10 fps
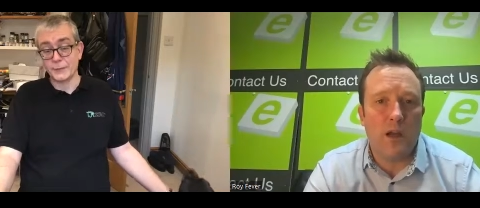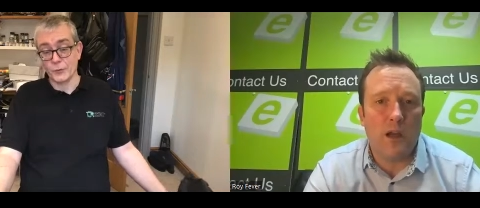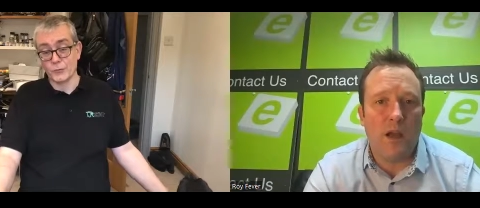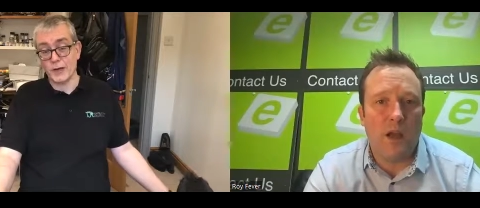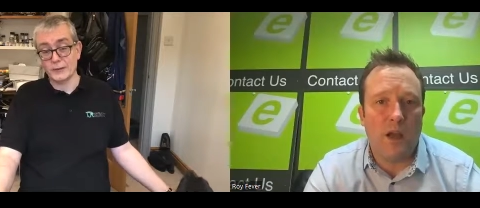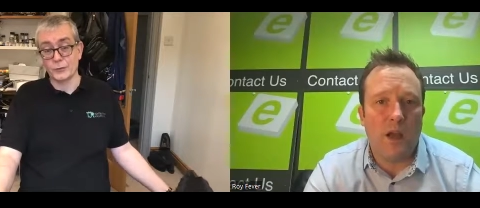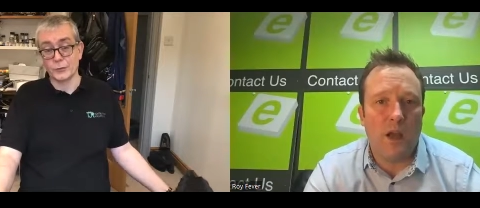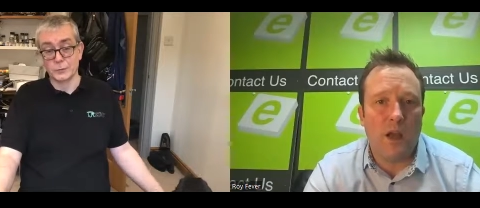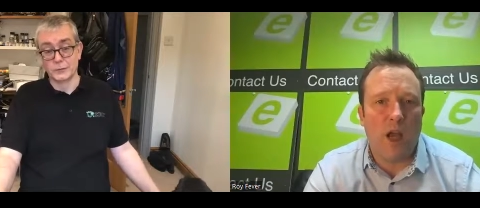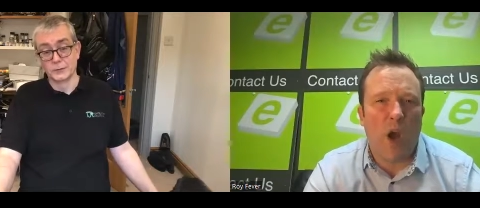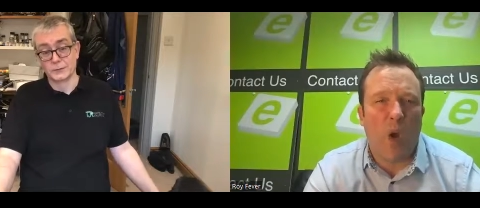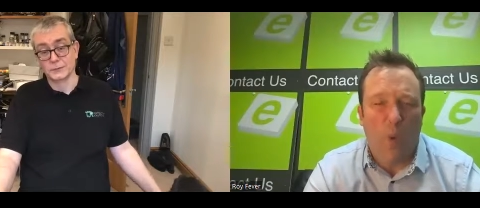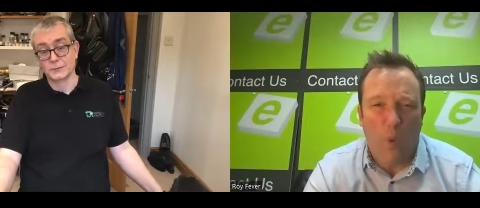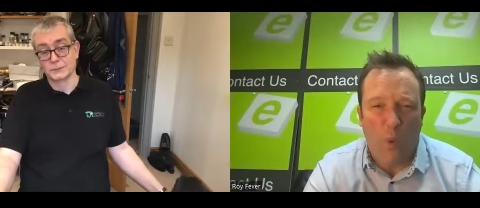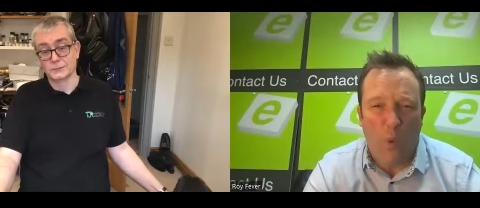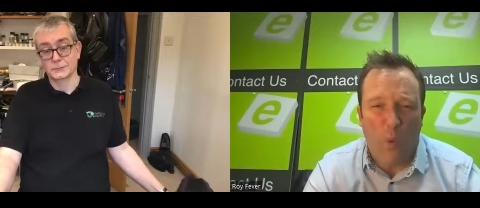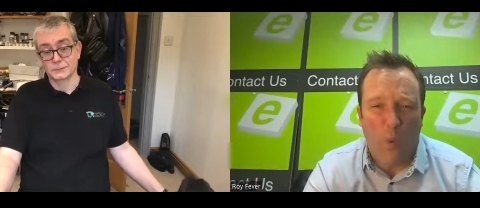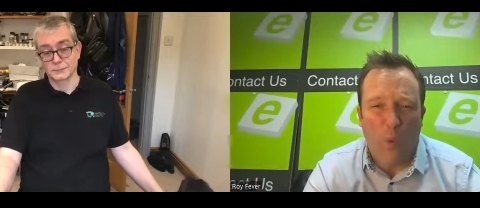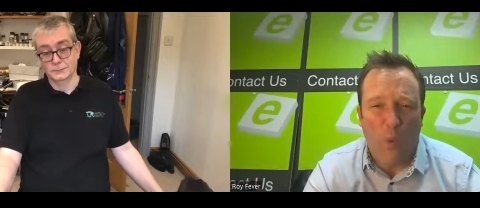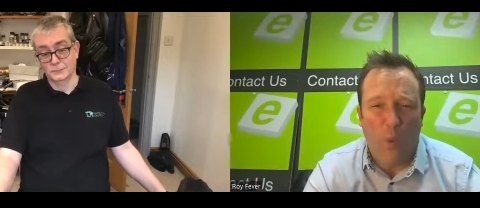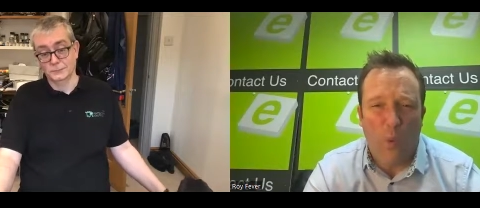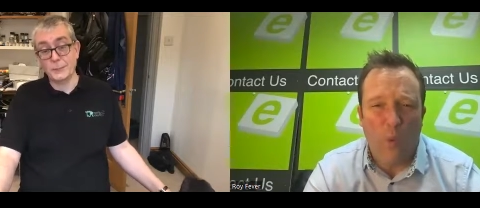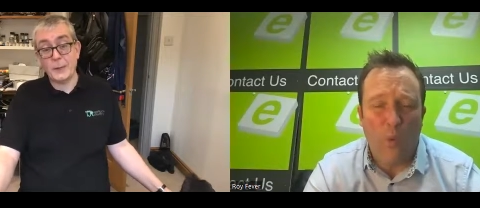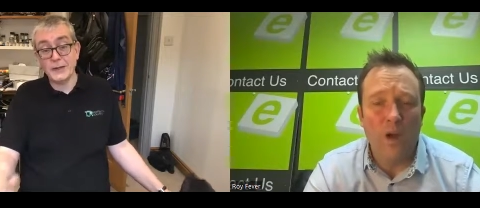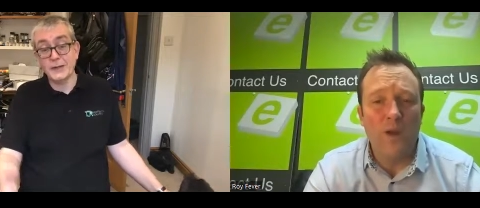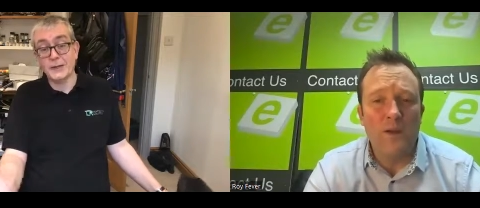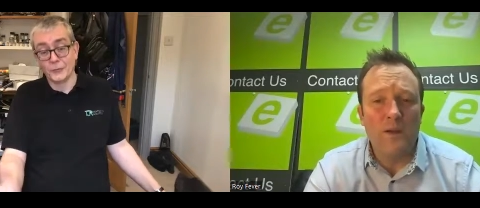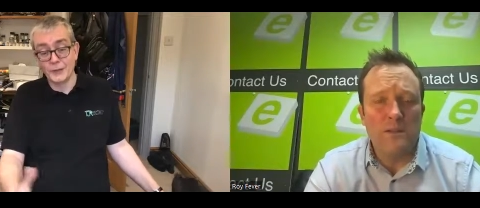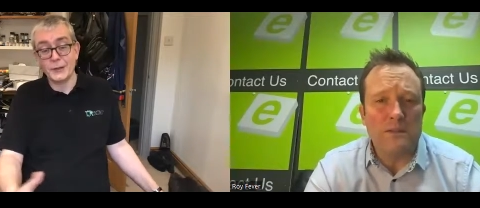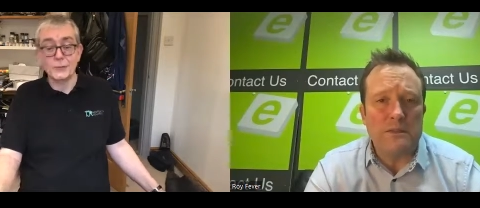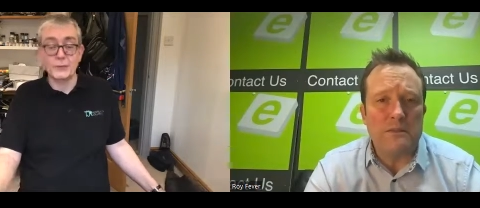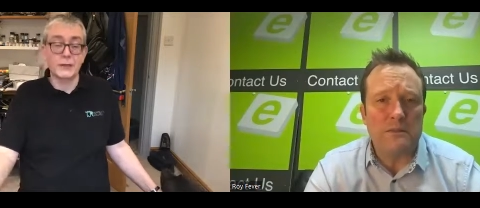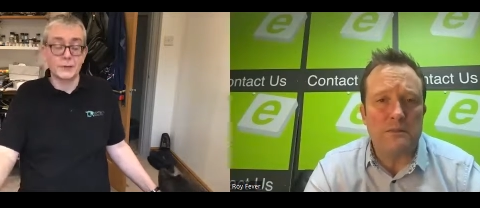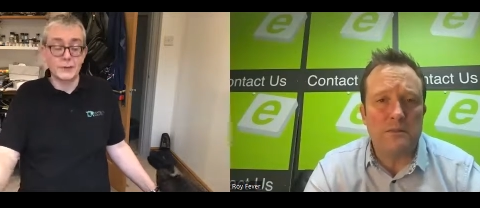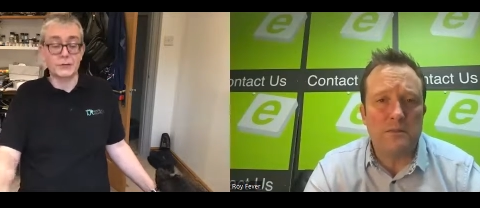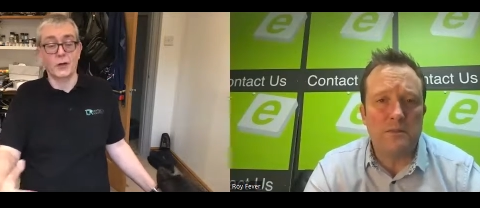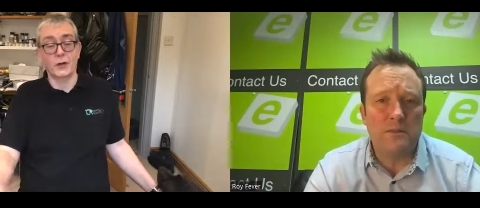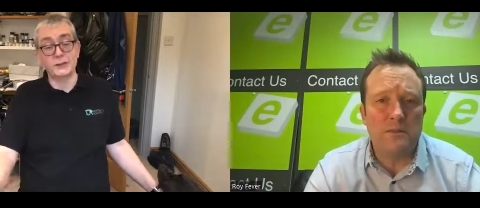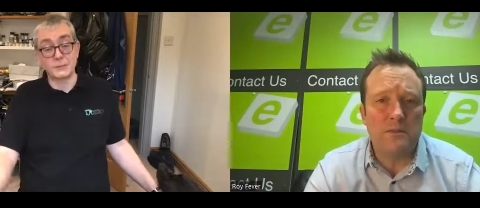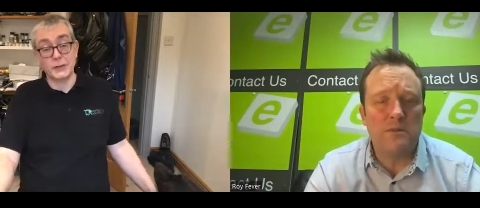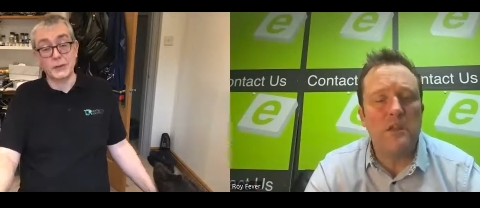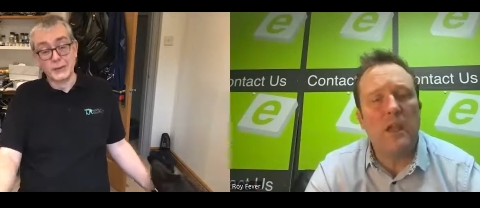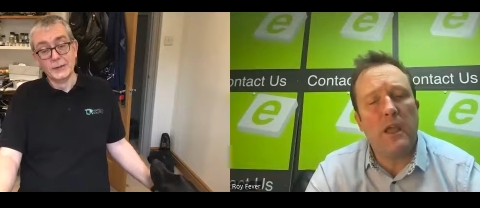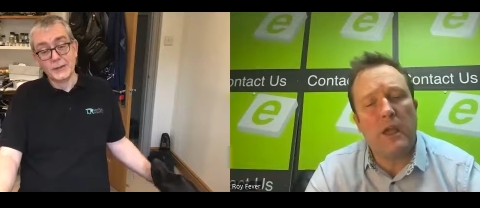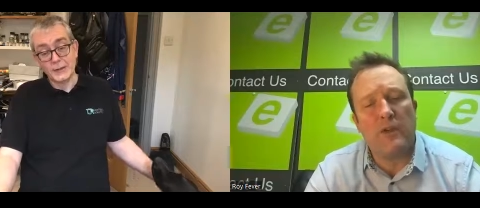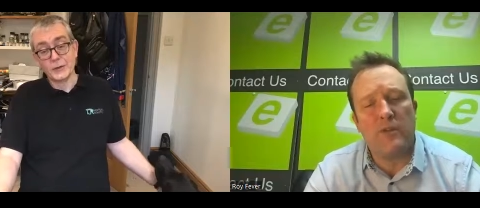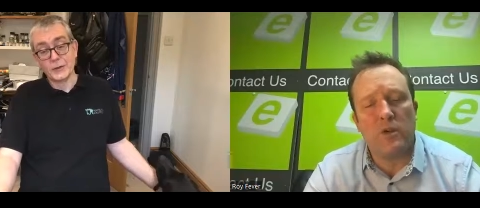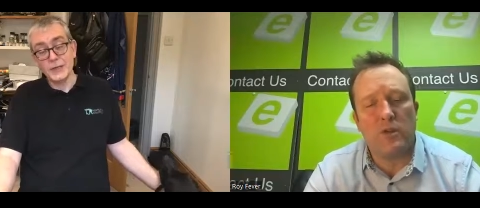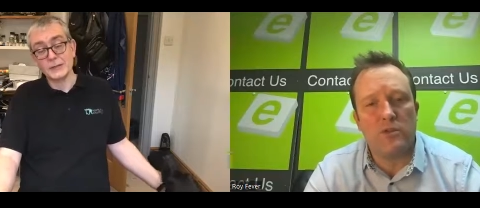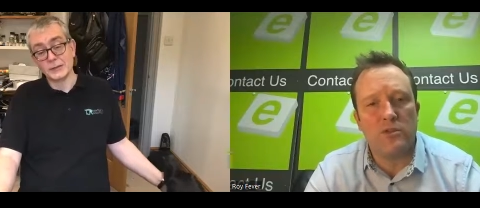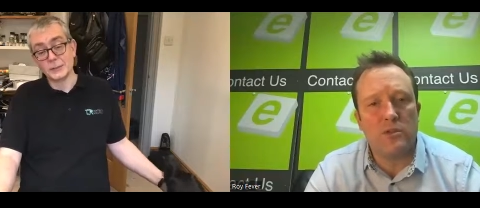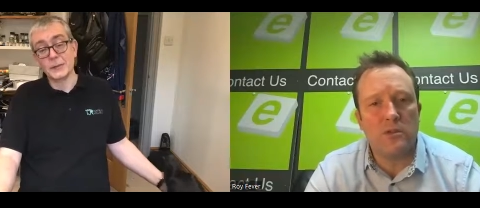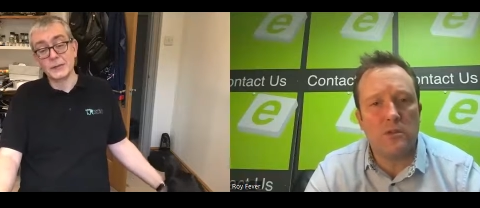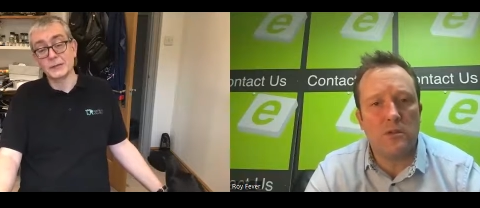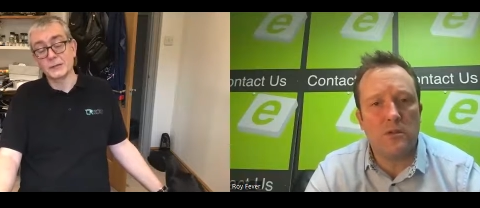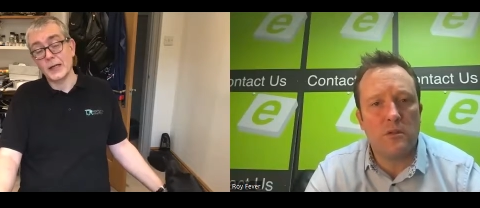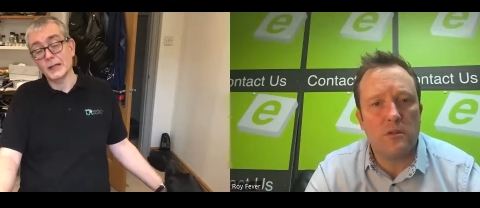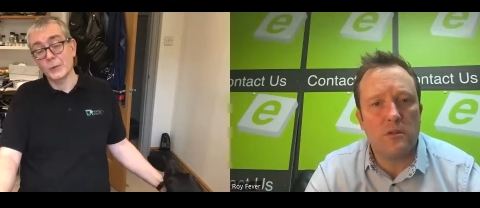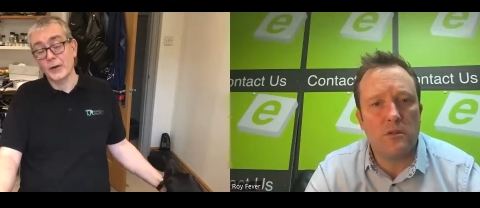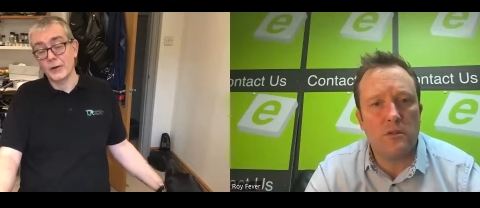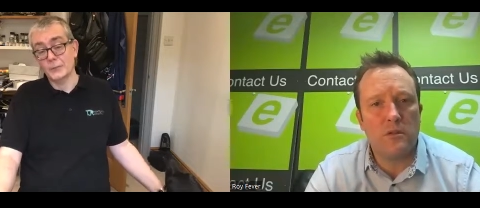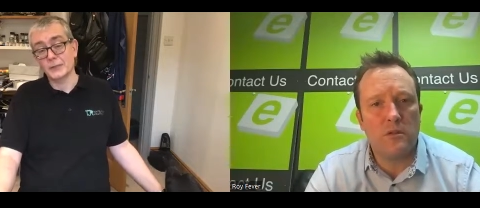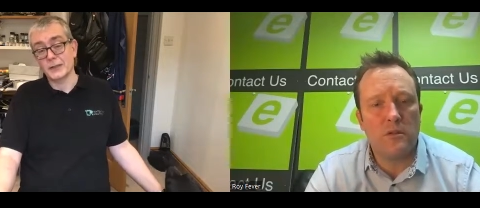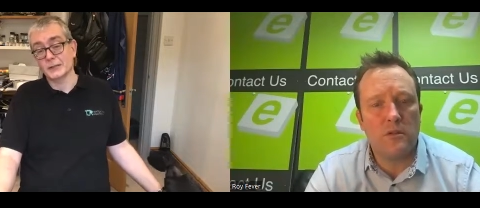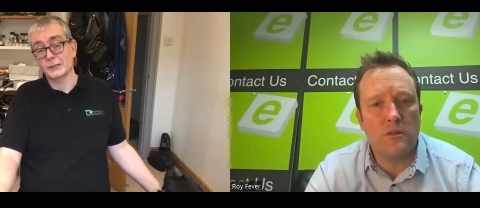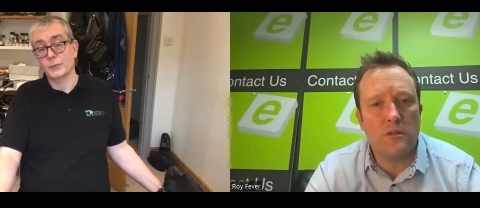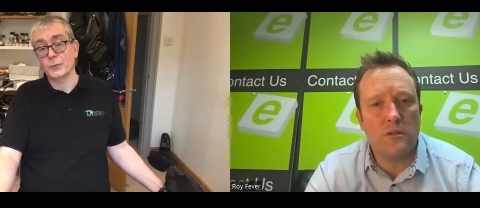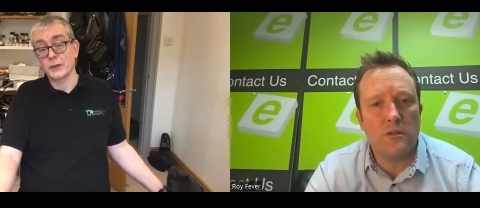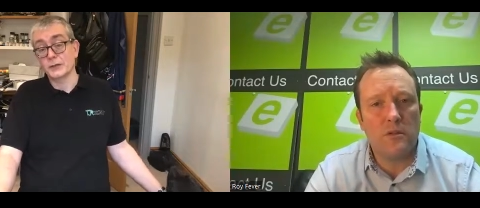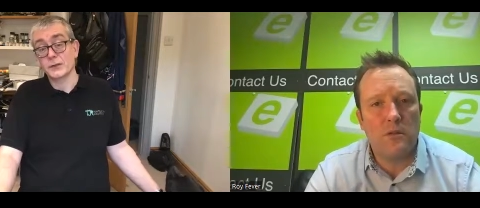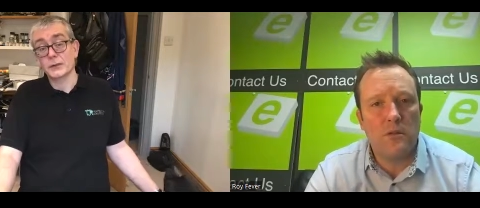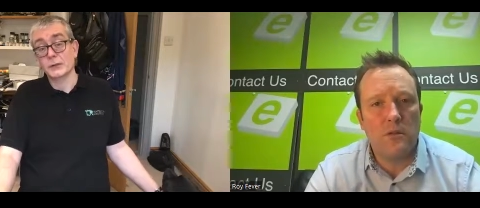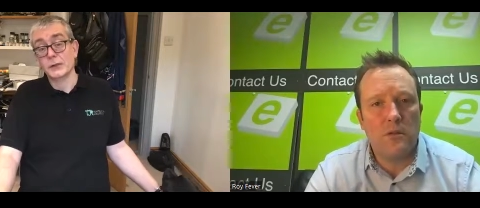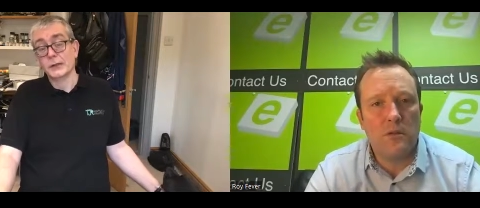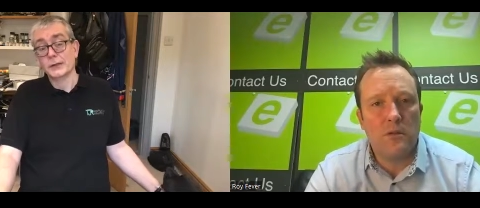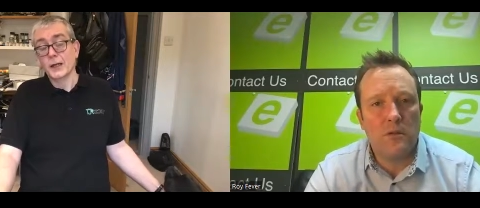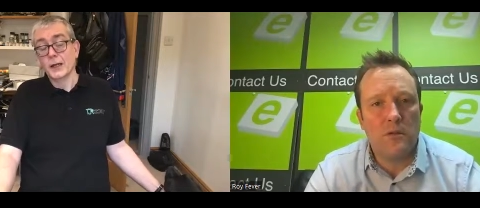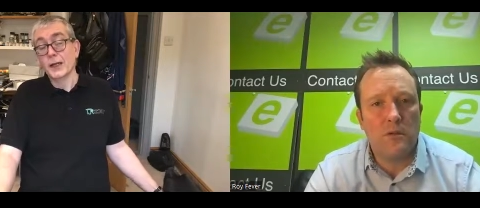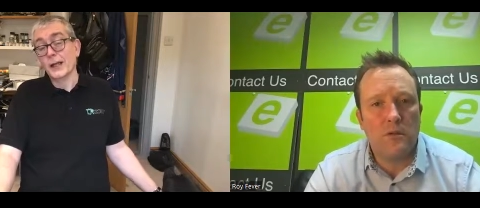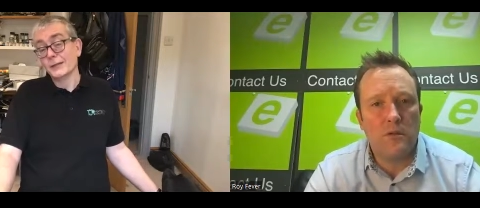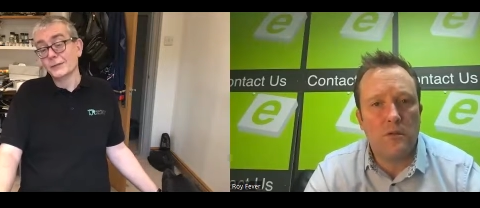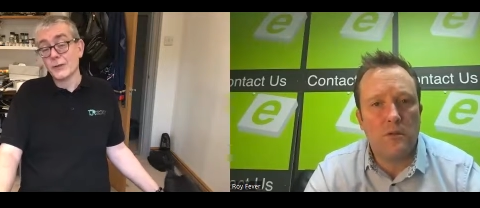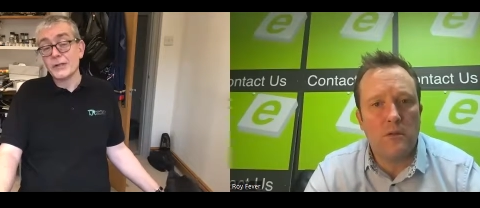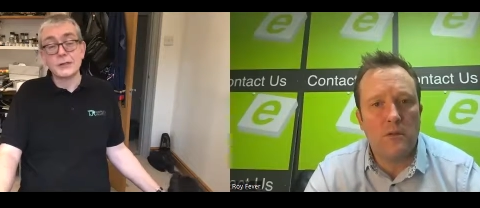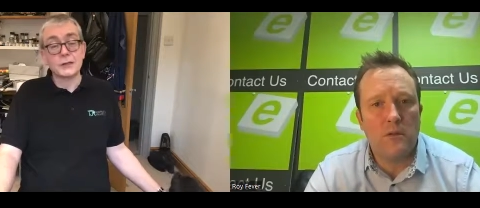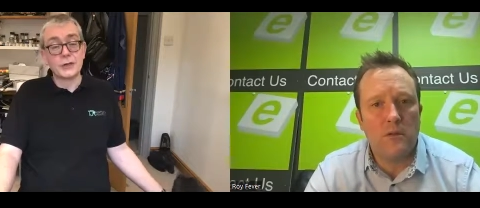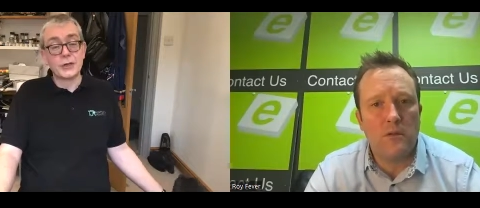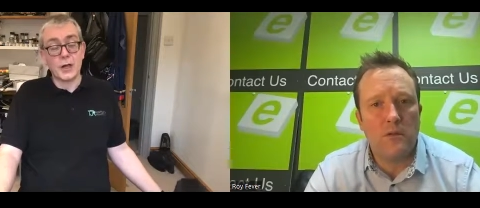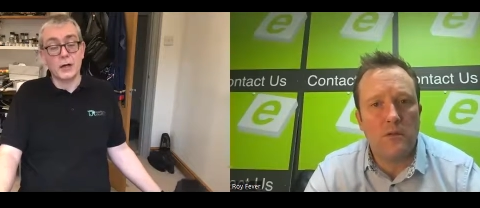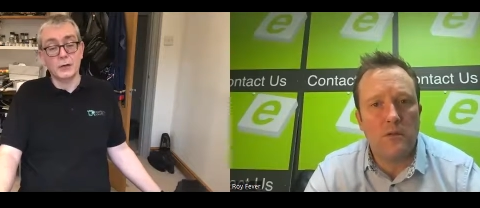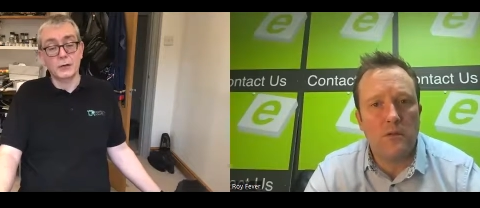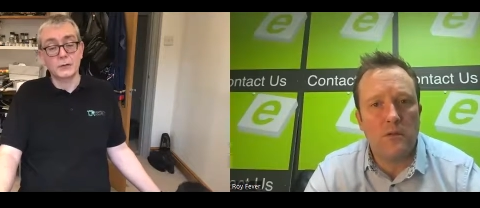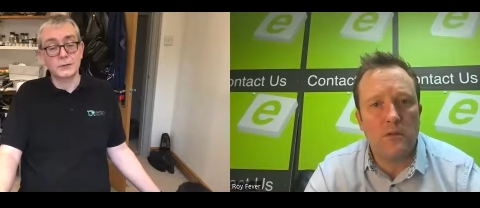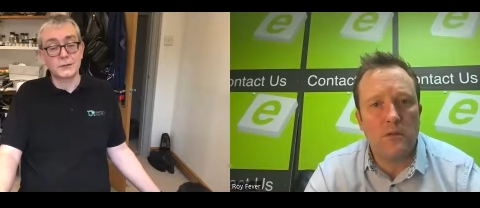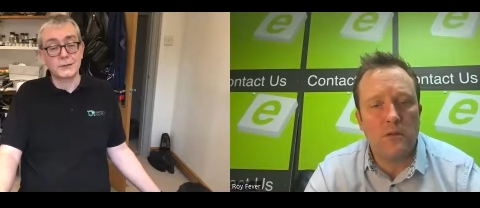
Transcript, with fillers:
Speaker 1: four grand job depending on the unit and the size, but yeah, it could easily be anywhere up to that sort of price. So treat it as your car.